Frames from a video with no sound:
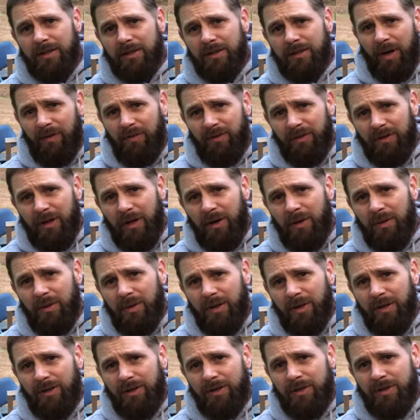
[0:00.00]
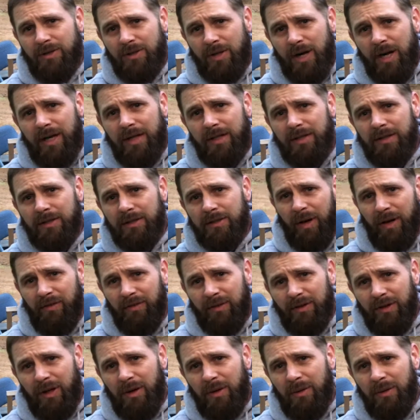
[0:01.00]
Buffalo Trace.
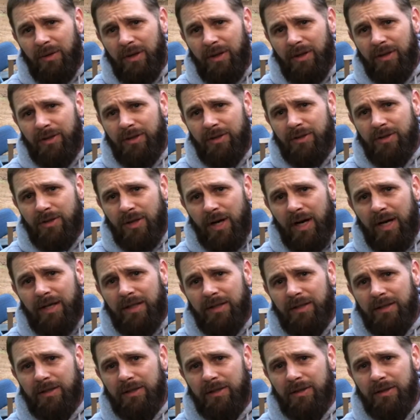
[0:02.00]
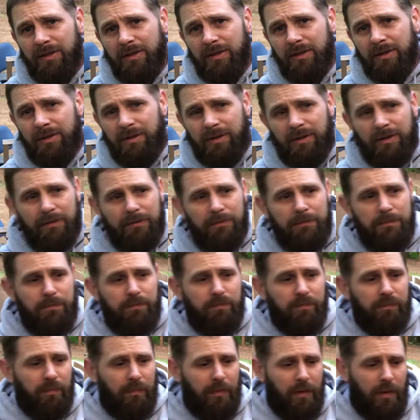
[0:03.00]
Buffalo Trace.
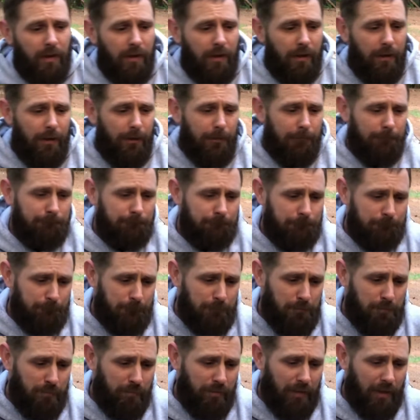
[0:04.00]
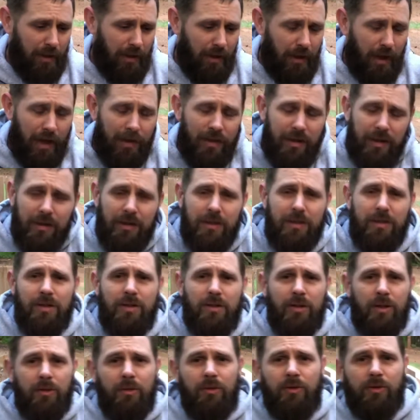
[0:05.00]
I think this is a
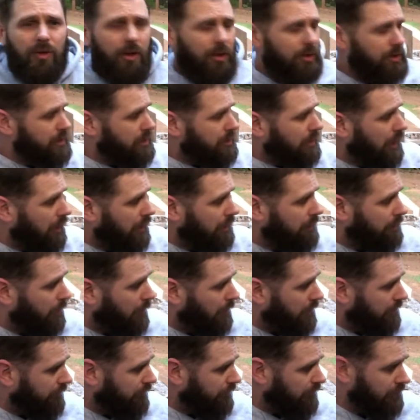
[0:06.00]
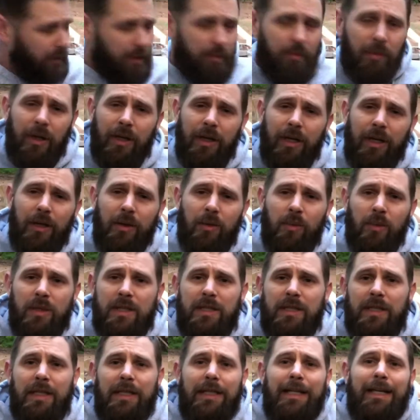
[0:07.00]
good starting point for any
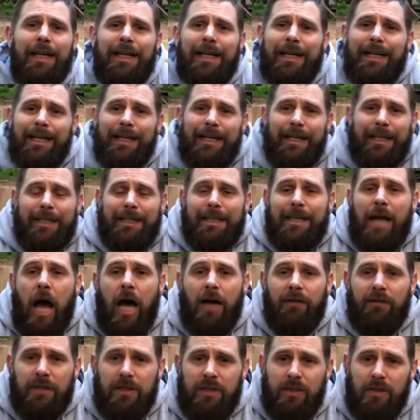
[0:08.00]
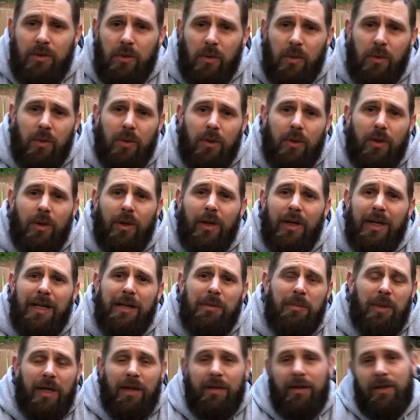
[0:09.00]
whiskey novice or
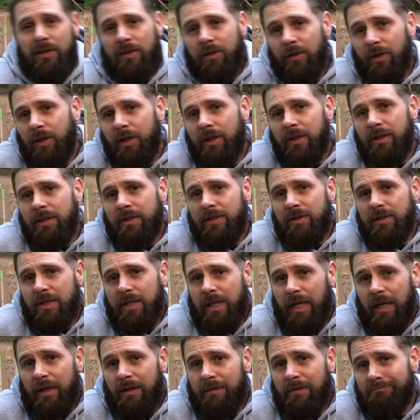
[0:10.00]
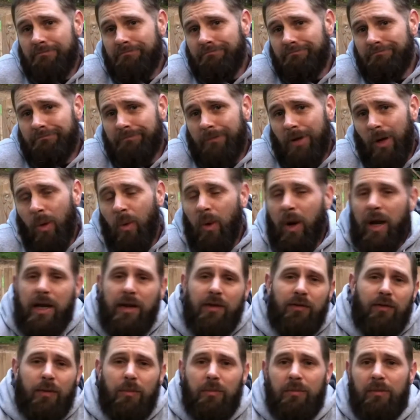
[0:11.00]
anybody that's looking to just get away
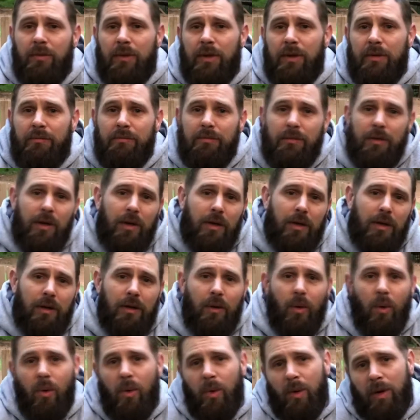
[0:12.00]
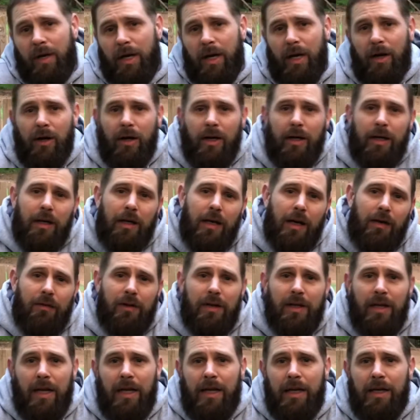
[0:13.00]
from their ordinary
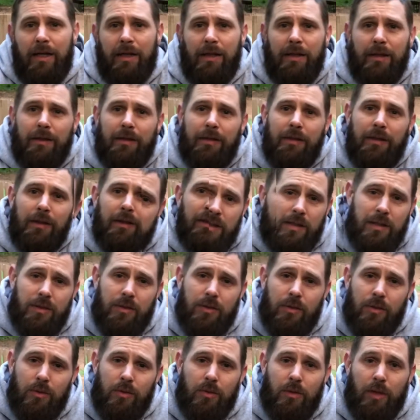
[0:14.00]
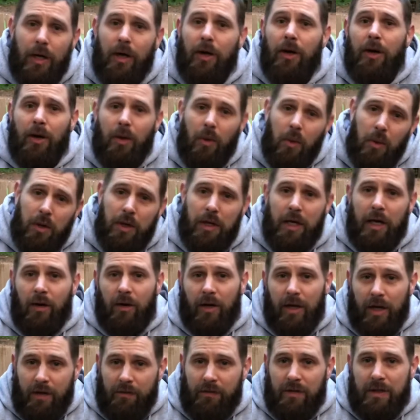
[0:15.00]
everyday. Turn this into their
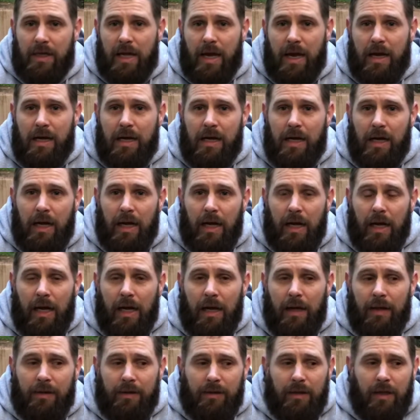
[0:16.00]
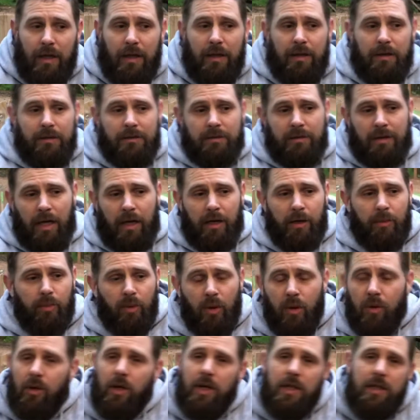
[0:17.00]
ordinary everyday and kind of
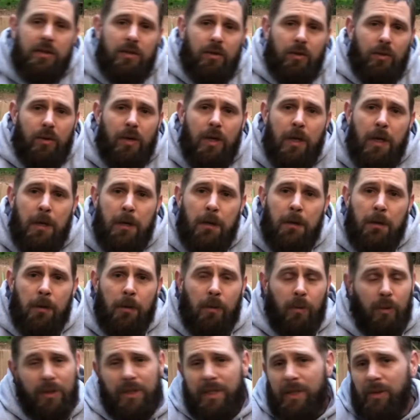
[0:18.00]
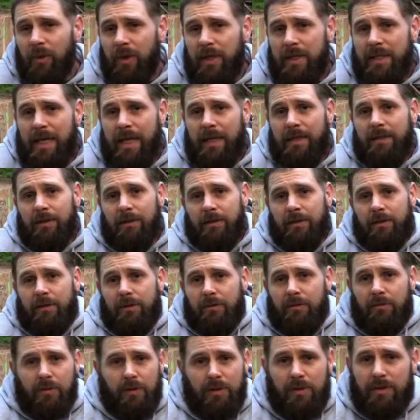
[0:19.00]
progress. So we'll see where it takes us.
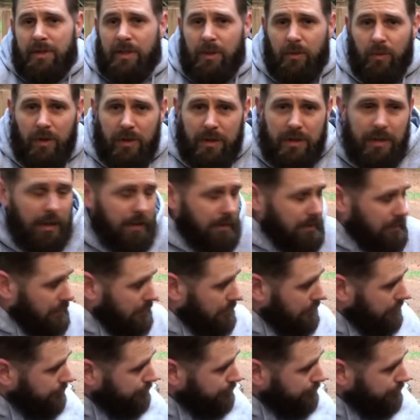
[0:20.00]
We're going to see where it takes us.